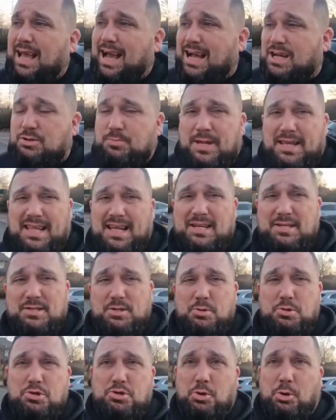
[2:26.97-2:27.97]
the Ashby De La
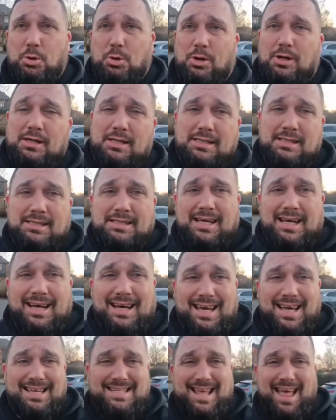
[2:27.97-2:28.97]
Zouch tour
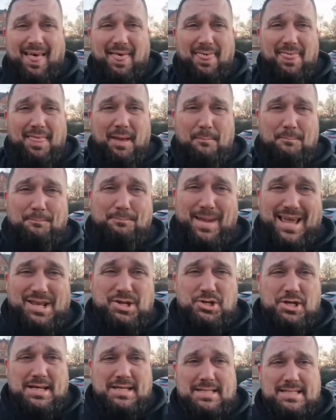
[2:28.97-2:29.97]
is the
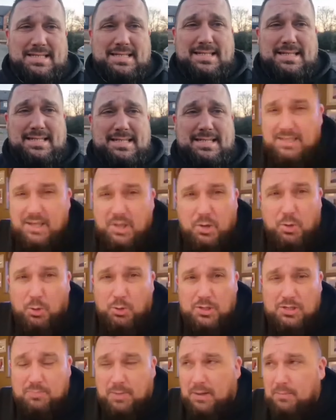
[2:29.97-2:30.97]
Beeches.
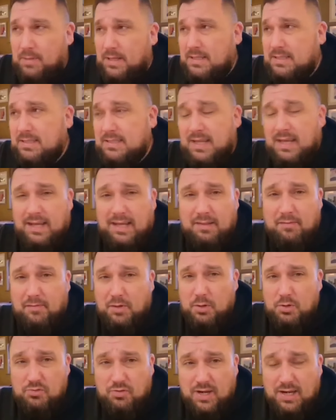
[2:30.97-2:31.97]
gorgeous pub, this. The
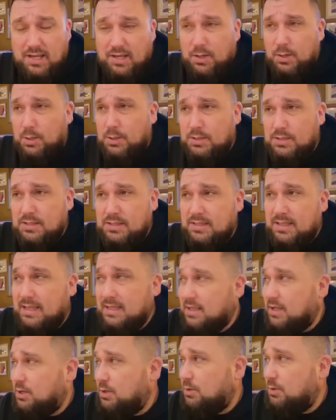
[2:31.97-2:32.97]
food's really good. They
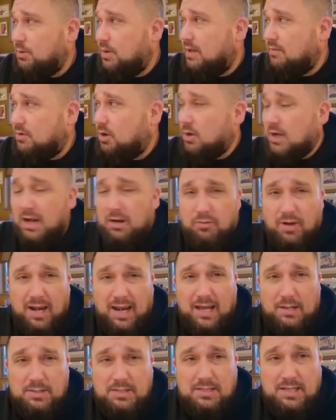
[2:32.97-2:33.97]
do. It's got a couple of real
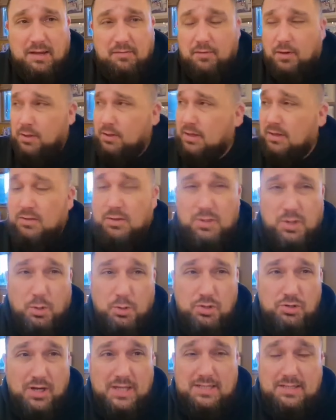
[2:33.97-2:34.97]
ales and stuff on. They've got dog
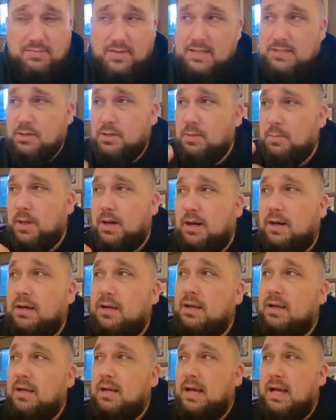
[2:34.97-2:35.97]
treats and things on the bar.
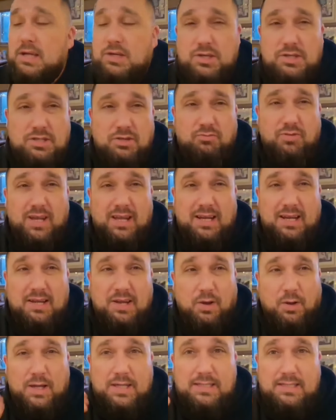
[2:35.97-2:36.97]
It's just a really
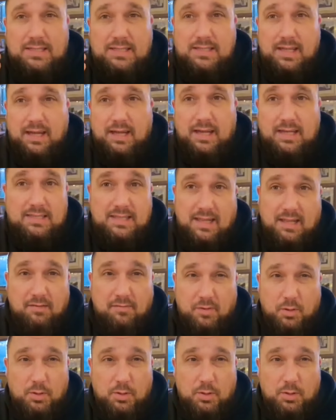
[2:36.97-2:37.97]
nice, it's another
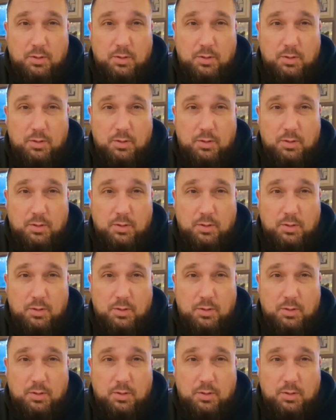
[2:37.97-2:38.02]
food-led